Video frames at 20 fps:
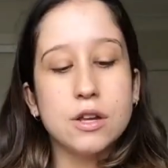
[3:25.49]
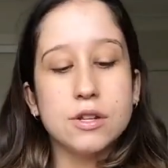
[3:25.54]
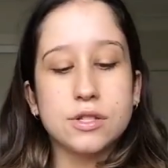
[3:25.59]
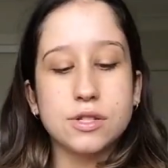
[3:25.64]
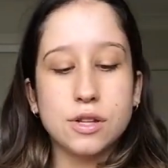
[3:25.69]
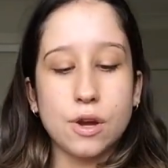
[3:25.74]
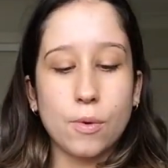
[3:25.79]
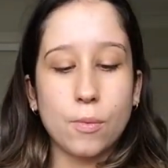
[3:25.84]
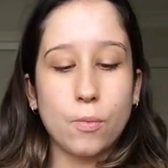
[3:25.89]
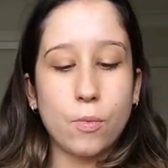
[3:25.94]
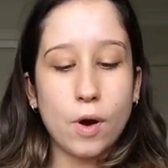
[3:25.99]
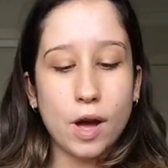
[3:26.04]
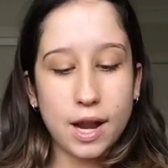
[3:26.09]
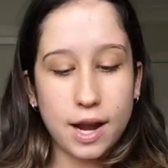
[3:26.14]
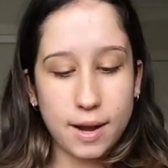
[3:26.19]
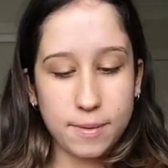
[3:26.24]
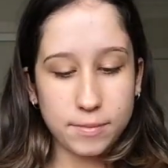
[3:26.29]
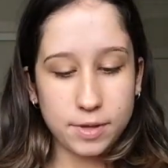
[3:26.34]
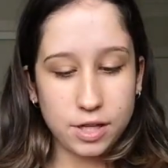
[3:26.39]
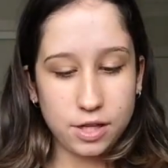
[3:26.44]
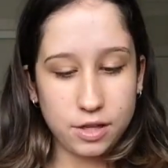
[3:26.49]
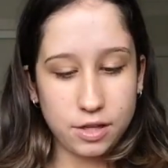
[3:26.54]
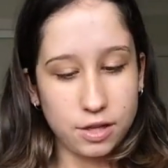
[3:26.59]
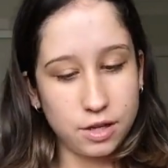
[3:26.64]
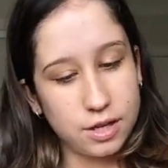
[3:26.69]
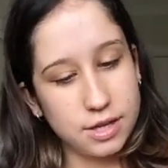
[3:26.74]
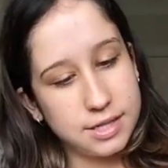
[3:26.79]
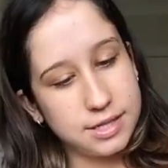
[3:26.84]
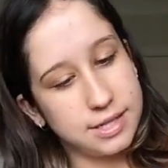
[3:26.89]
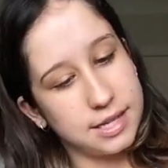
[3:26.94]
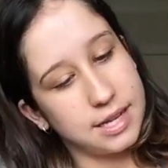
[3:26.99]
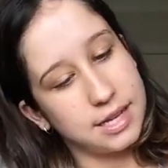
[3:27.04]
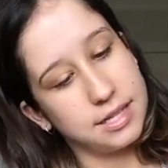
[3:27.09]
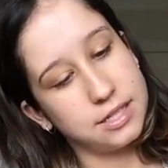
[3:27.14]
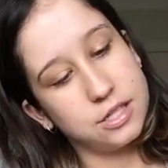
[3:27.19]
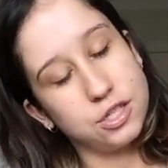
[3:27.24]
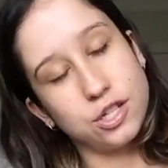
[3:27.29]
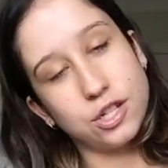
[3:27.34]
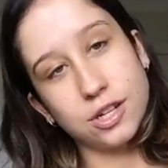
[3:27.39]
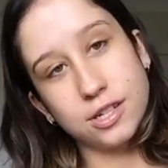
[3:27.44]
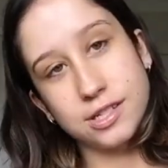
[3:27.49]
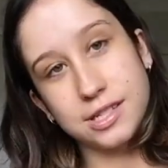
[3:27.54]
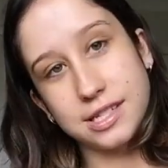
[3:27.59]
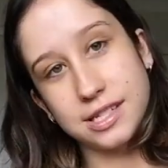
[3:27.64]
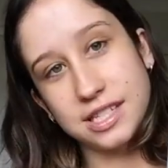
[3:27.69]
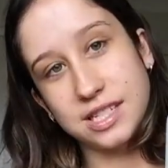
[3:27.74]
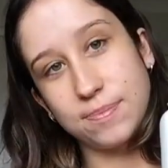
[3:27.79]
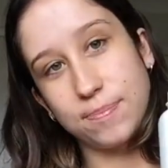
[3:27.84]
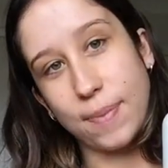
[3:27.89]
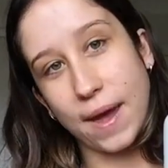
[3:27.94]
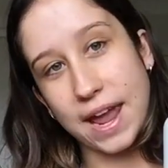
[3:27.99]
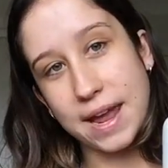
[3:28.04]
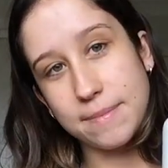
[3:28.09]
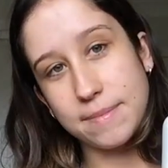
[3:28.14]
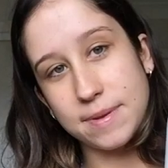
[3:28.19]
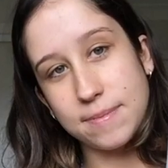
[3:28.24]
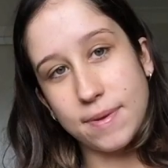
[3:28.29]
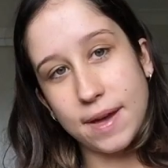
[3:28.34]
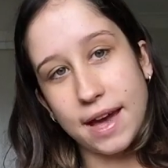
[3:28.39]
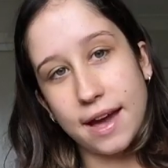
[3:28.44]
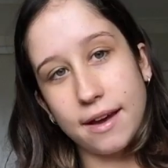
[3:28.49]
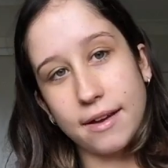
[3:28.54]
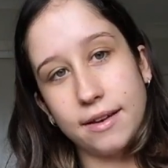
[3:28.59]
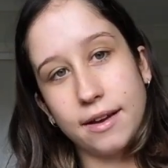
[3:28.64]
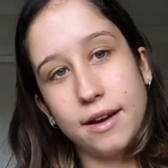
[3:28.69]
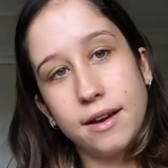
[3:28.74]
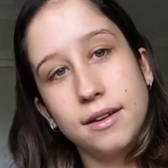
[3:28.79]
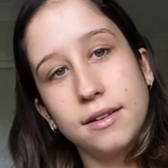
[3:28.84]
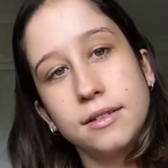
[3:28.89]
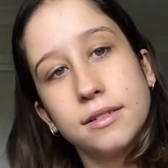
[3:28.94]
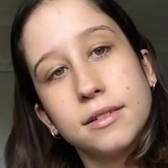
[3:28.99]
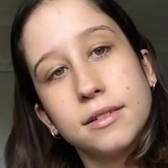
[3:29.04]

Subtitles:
So what I'm going to use is Johnson's baby powder,